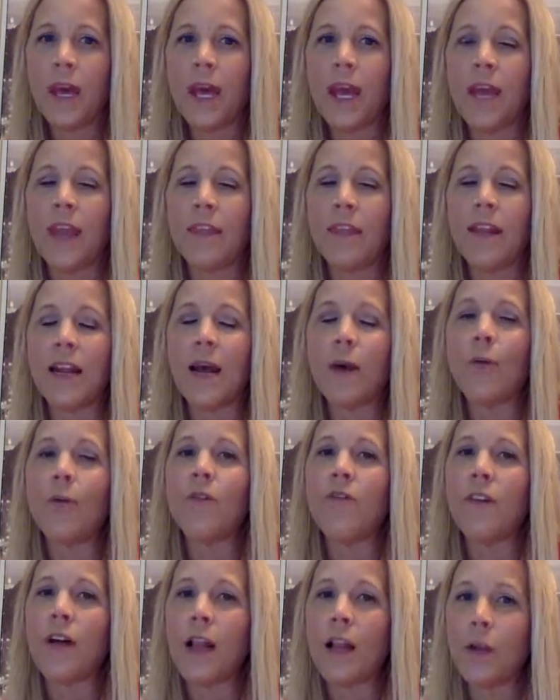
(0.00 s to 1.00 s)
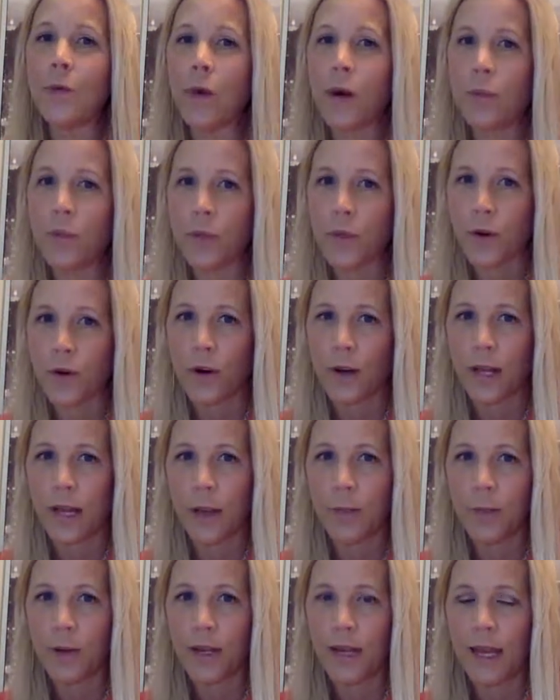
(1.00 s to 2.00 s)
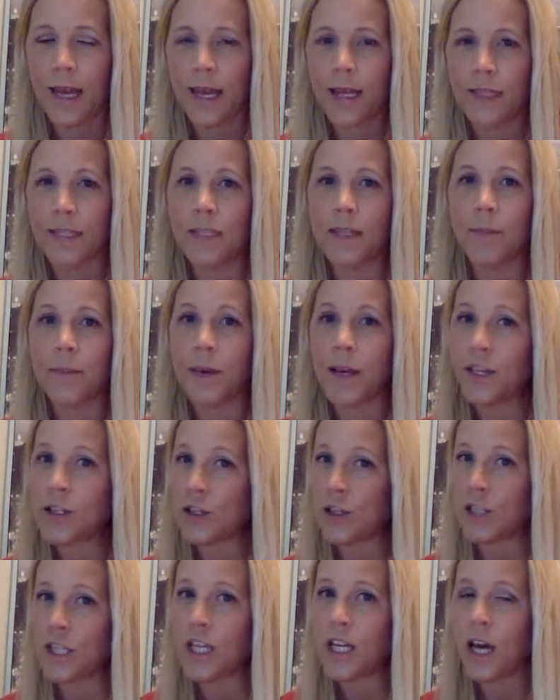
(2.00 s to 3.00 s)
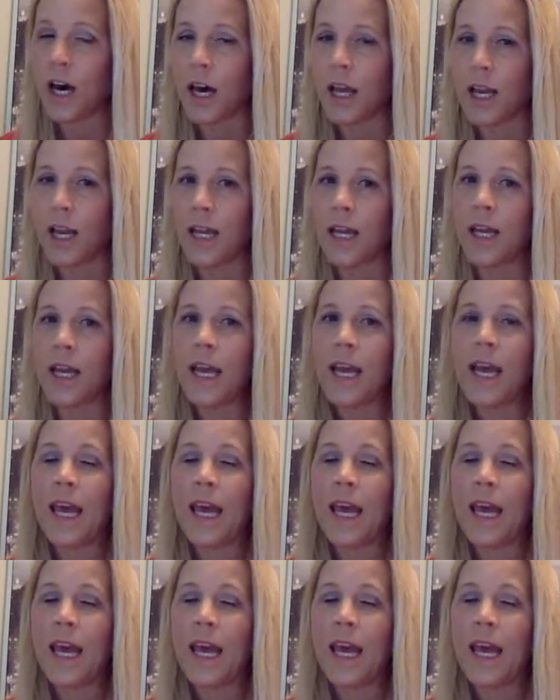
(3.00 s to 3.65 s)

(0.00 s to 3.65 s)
and then I will follow up with her in a couple days to make sure she got it